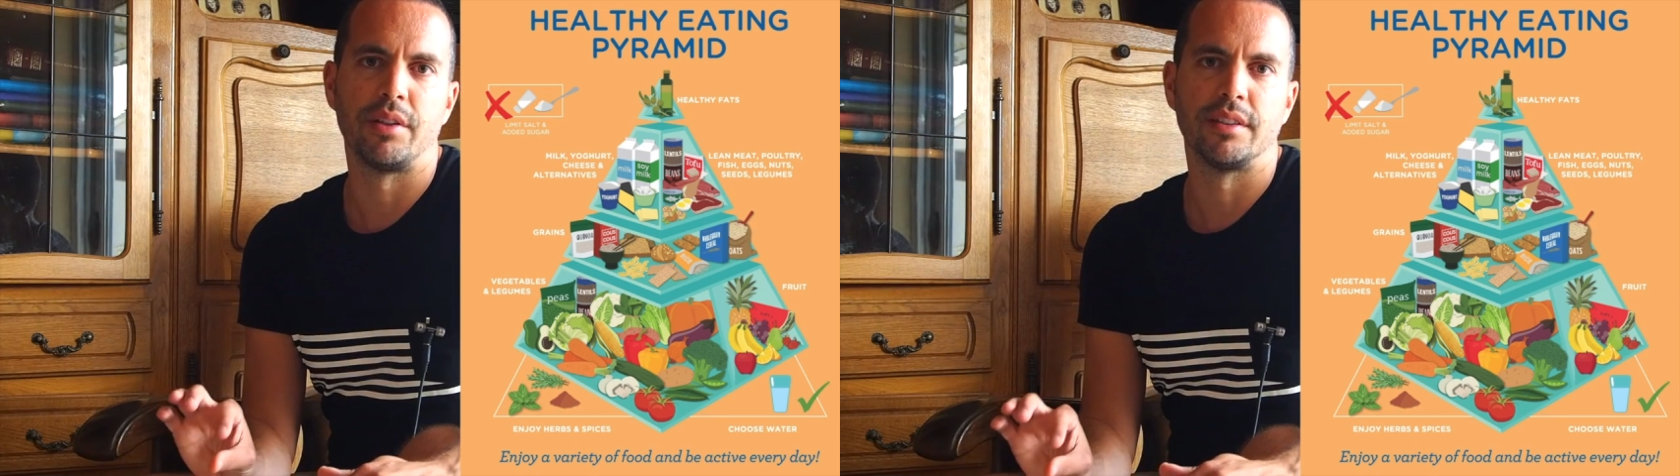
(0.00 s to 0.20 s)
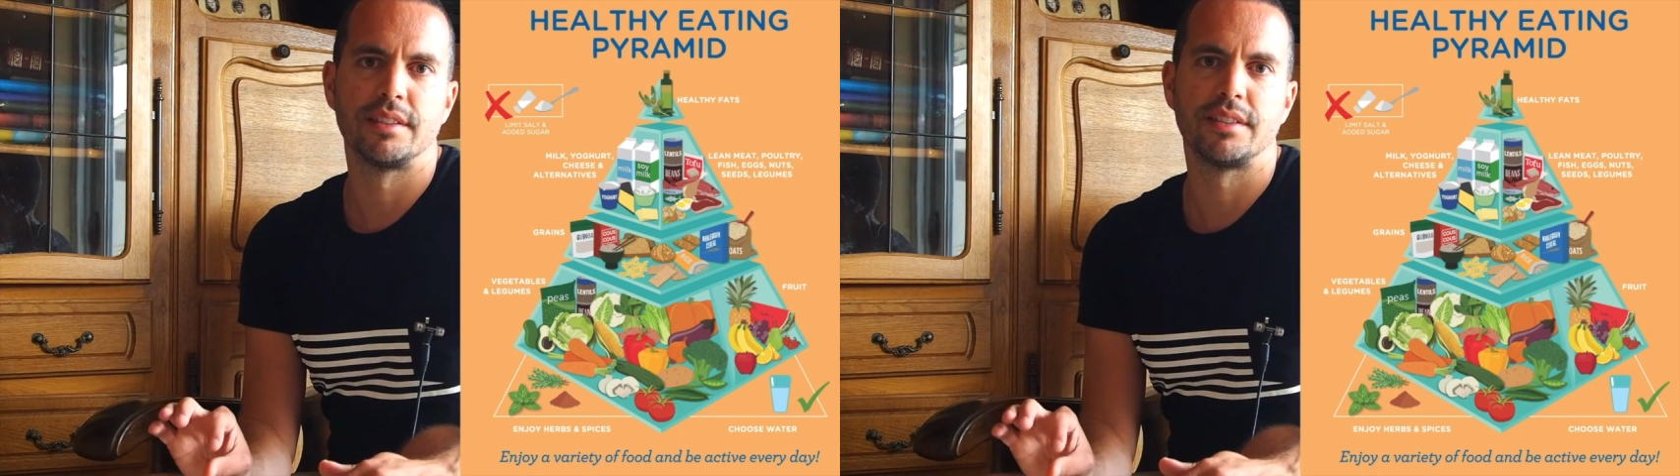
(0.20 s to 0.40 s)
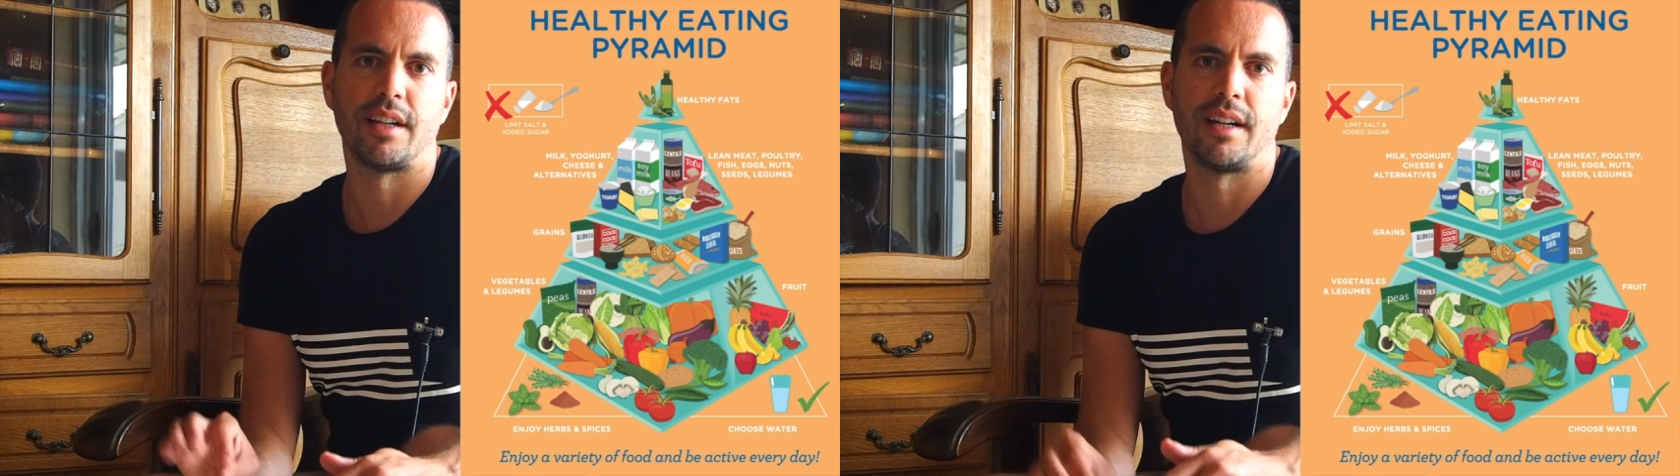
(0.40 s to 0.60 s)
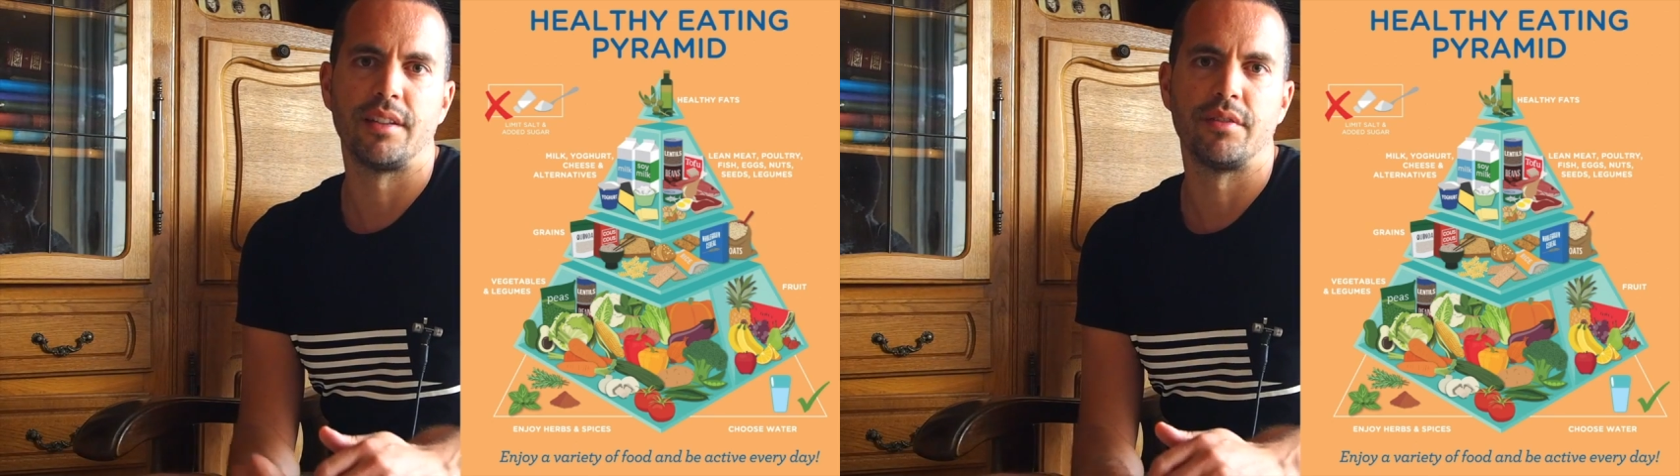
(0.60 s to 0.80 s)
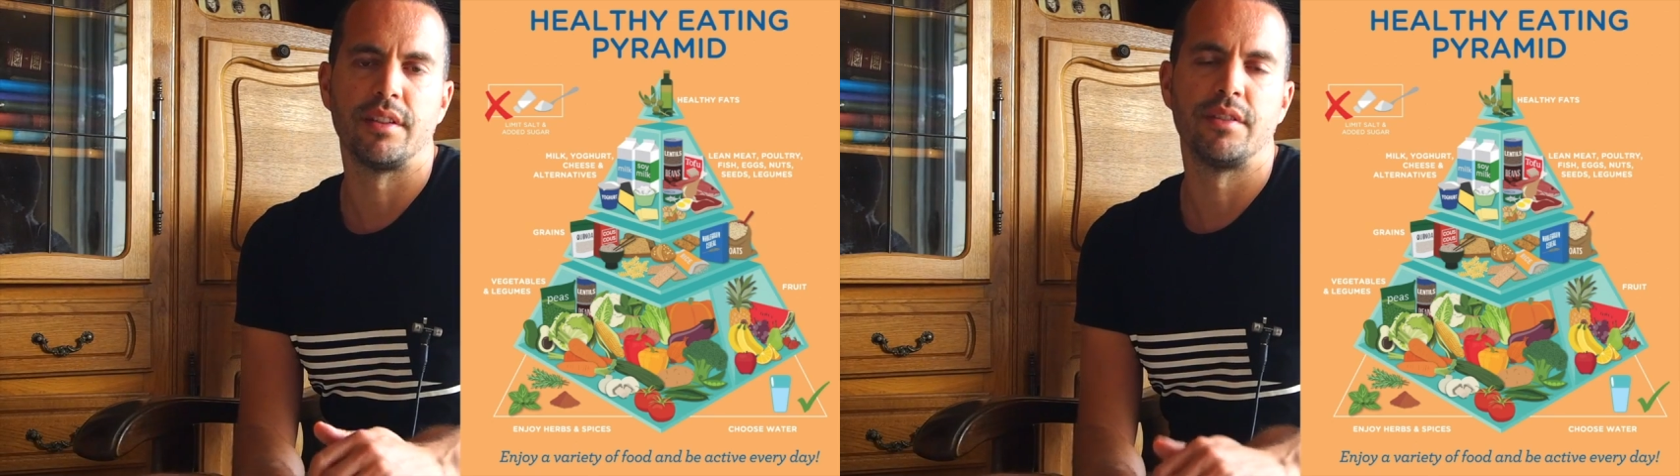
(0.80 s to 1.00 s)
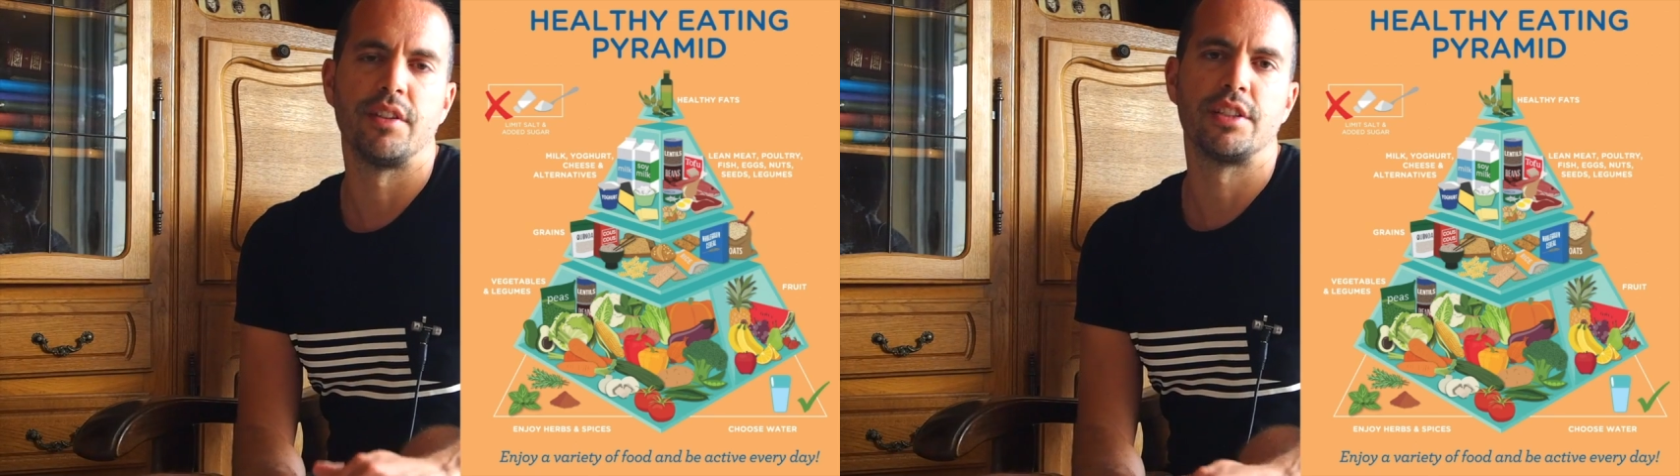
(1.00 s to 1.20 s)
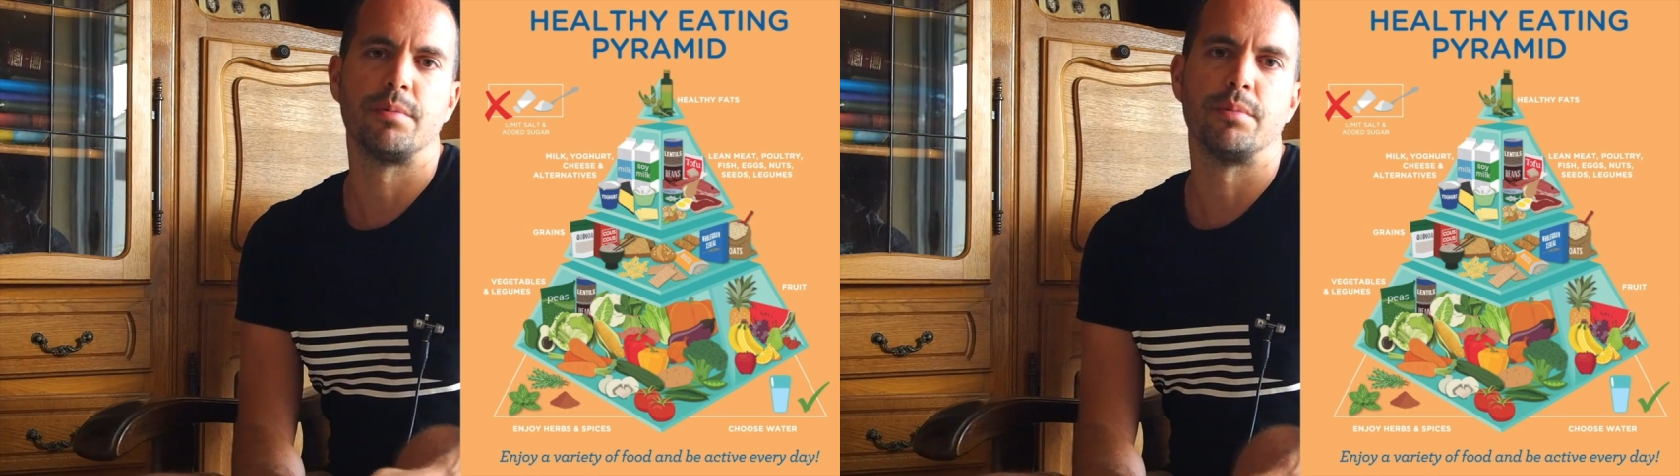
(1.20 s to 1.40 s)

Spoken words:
on the side of the vegetable